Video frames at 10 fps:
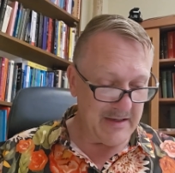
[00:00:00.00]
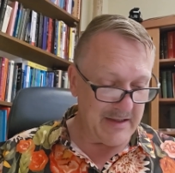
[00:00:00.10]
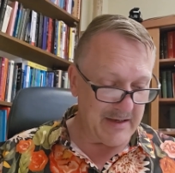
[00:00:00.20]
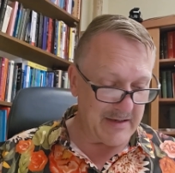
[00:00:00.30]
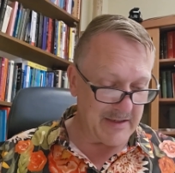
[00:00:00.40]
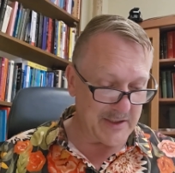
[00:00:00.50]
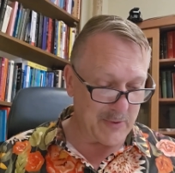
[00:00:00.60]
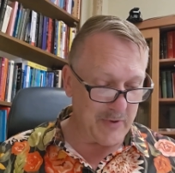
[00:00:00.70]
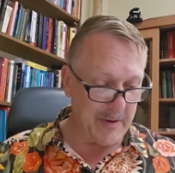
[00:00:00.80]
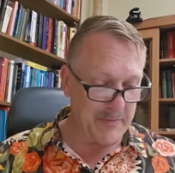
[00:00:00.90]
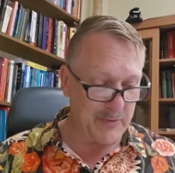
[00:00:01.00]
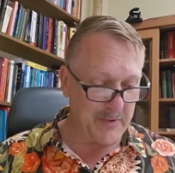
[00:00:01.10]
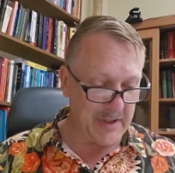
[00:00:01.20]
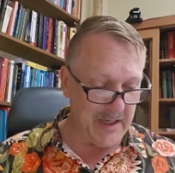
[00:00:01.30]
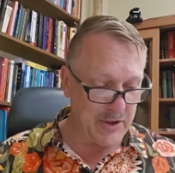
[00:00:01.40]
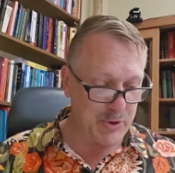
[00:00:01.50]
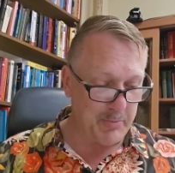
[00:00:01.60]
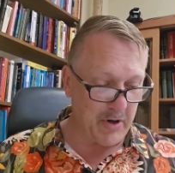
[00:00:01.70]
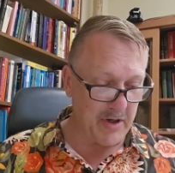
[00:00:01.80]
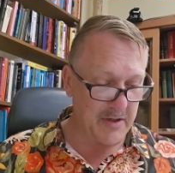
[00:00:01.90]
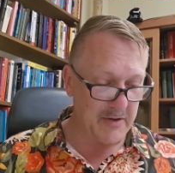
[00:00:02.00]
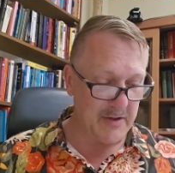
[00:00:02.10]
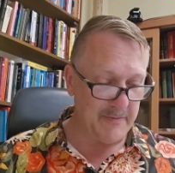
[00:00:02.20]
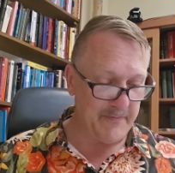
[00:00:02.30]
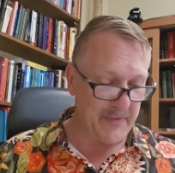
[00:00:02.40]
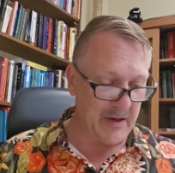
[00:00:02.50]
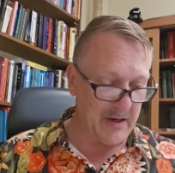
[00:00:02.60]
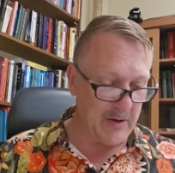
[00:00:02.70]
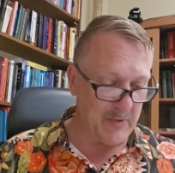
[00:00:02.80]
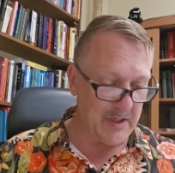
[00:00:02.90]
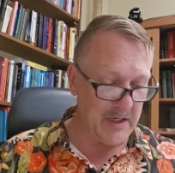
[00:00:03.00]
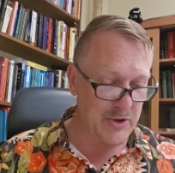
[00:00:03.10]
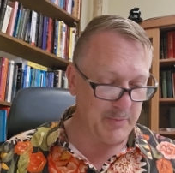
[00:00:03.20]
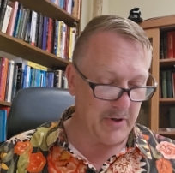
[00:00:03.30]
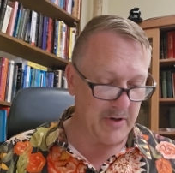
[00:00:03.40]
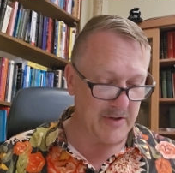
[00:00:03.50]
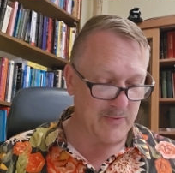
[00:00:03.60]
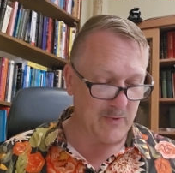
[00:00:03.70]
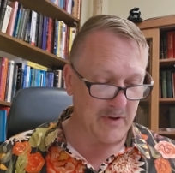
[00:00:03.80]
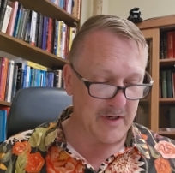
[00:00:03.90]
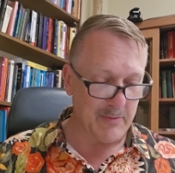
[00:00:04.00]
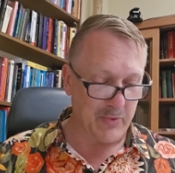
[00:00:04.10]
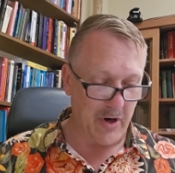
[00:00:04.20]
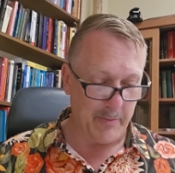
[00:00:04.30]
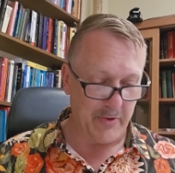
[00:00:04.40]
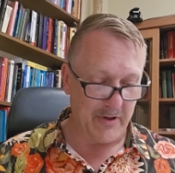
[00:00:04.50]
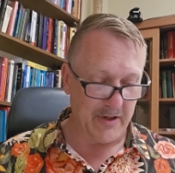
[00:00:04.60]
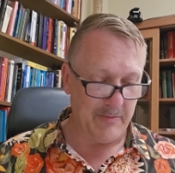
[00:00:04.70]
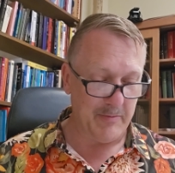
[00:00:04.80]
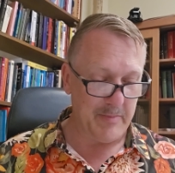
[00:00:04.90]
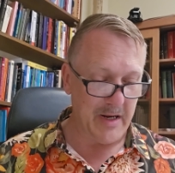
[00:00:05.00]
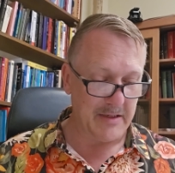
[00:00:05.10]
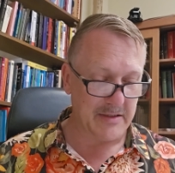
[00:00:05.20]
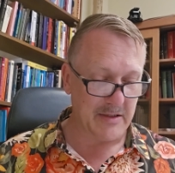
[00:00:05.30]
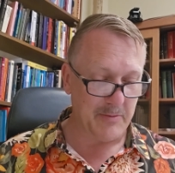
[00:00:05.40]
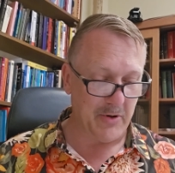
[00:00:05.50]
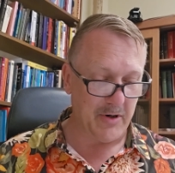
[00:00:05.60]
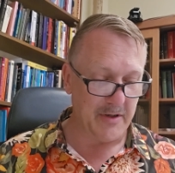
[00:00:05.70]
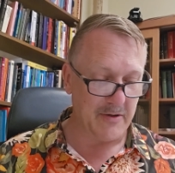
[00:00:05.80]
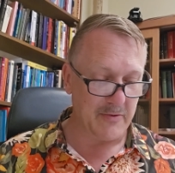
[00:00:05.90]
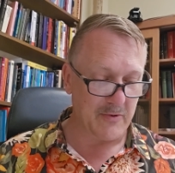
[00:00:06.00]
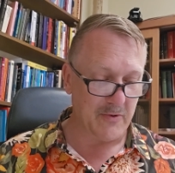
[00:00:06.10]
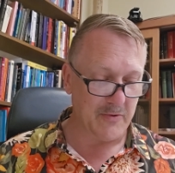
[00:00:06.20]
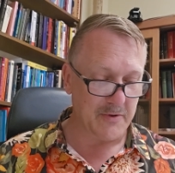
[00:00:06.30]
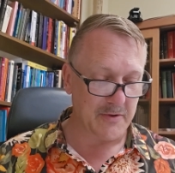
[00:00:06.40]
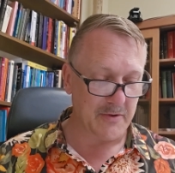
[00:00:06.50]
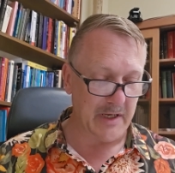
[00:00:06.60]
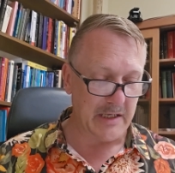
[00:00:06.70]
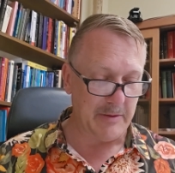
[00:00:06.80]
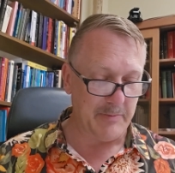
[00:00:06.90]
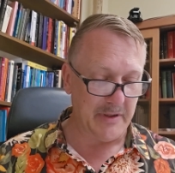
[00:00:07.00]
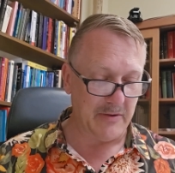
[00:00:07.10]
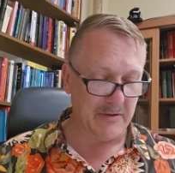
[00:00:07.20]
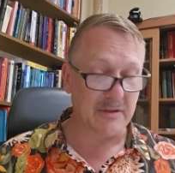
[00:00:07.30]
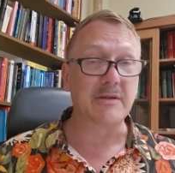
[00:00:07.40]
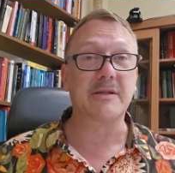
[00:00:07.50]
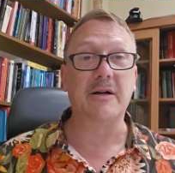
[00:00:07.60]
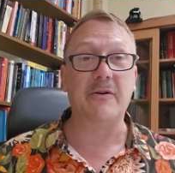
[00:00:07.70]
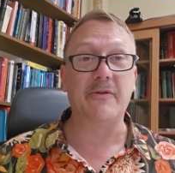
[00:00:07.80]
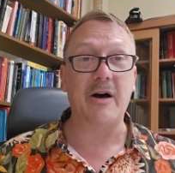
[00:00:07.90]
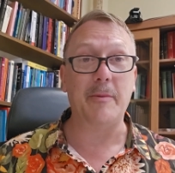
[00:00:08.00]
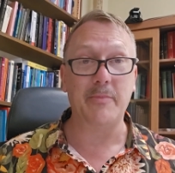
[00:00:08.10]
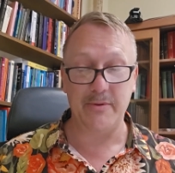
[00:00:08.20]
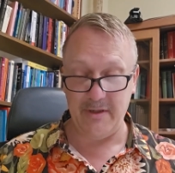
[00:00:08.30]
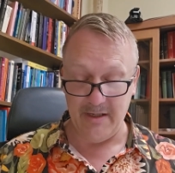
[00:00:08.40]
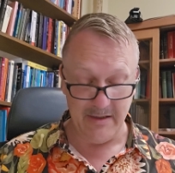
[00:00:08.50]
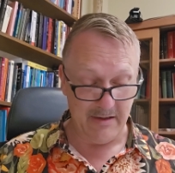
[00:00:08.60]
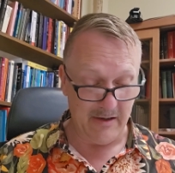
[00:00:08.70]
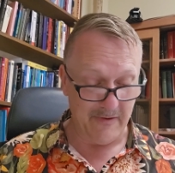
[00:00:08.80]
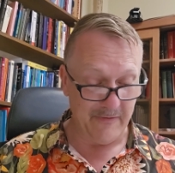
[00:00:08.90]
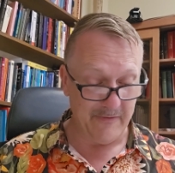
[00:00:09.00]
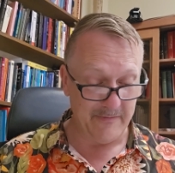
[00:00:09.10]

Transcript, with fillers: that it is equipped with each part, uh, when each part is working properly, makes the body grow so that it builds itself up in love.